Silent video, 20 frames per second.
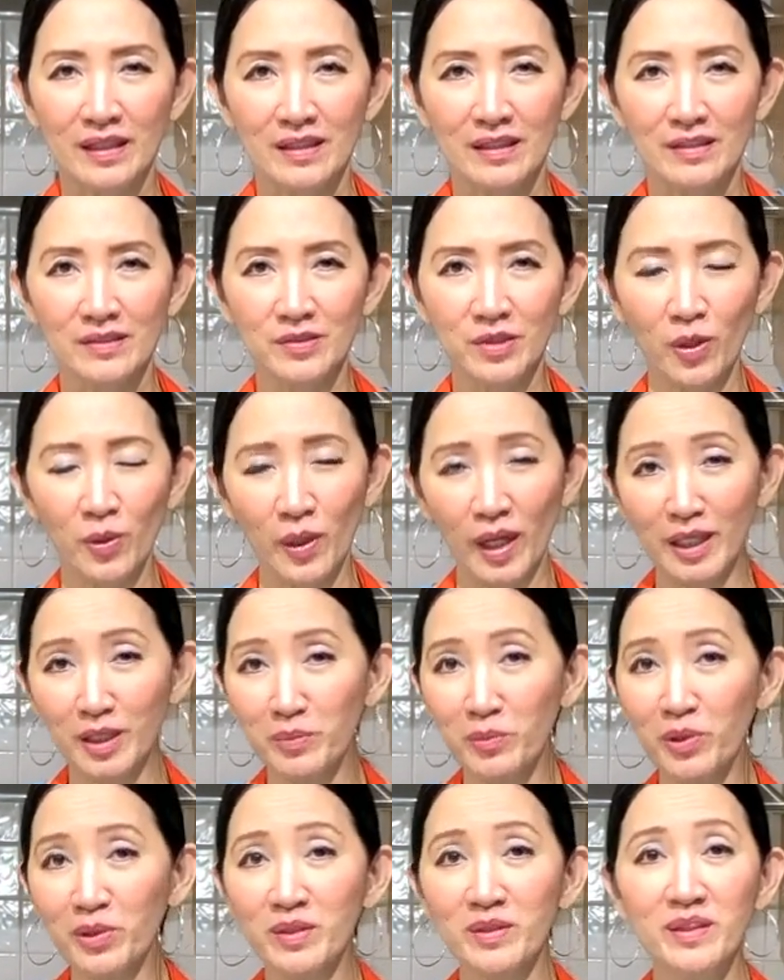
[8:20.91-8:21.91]
So any
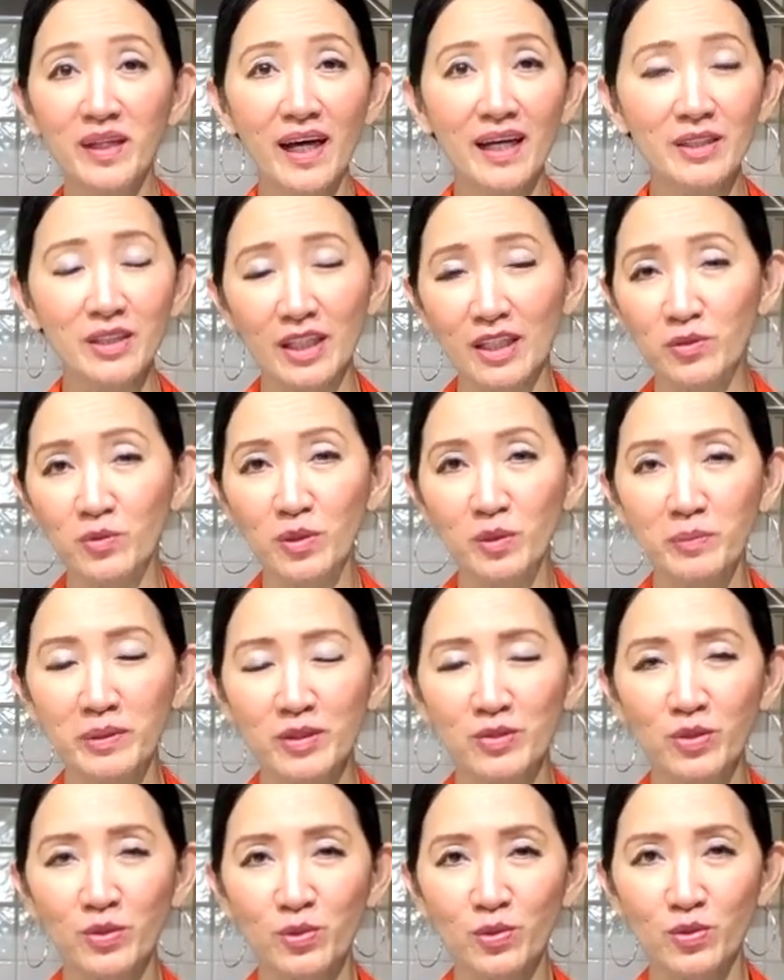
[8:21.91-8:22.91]
more than that, it will be
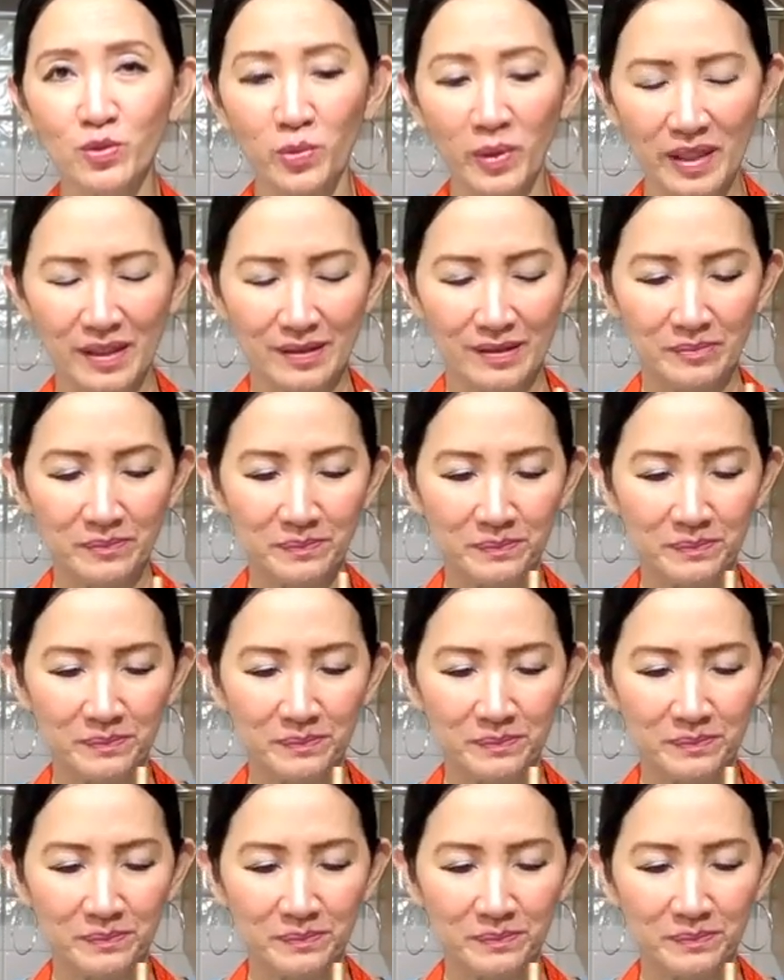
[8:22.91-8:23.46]
too sweet.